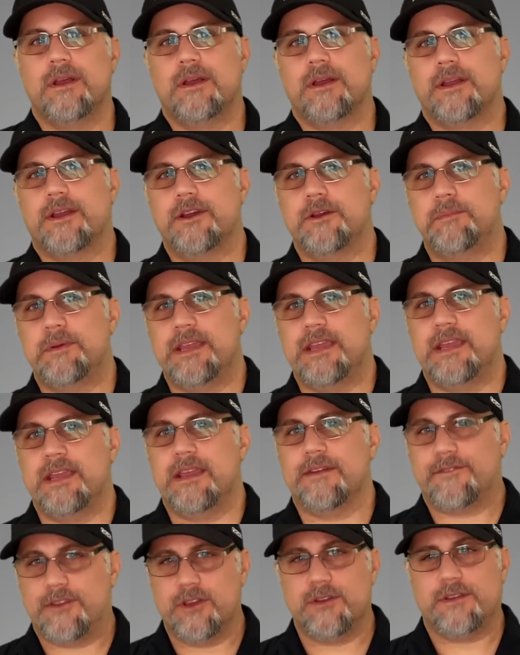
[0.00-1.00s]
could be,
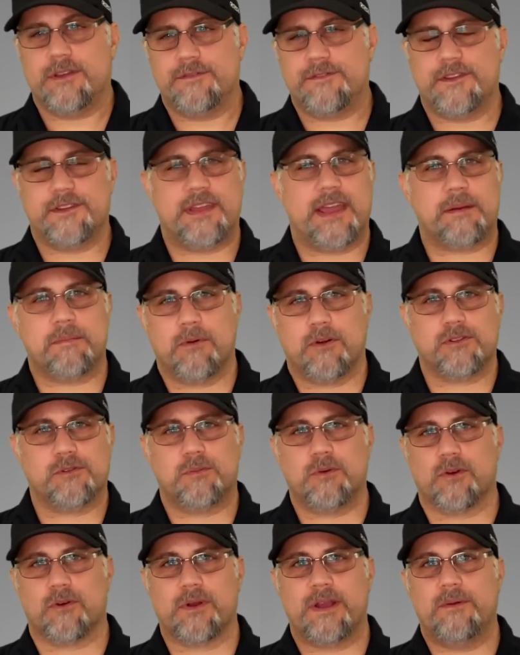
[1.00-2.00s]
if you take
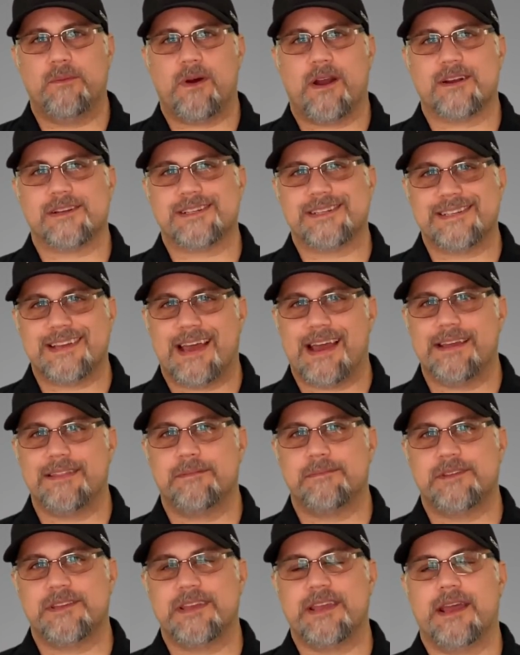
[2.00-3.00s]
multiple green wires and tie
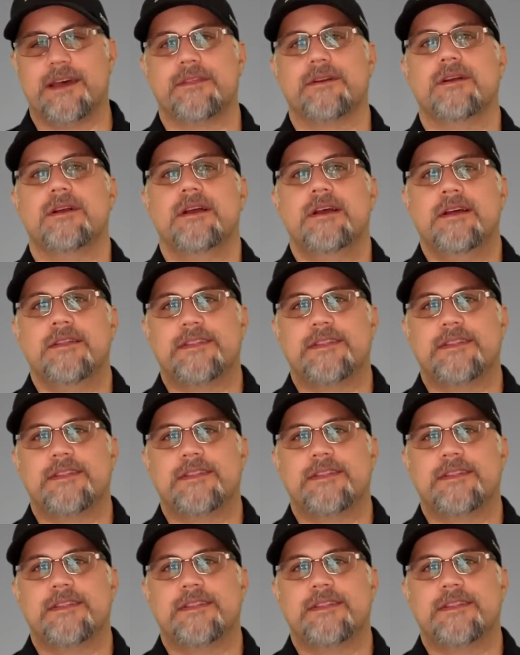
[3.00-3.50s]
them together,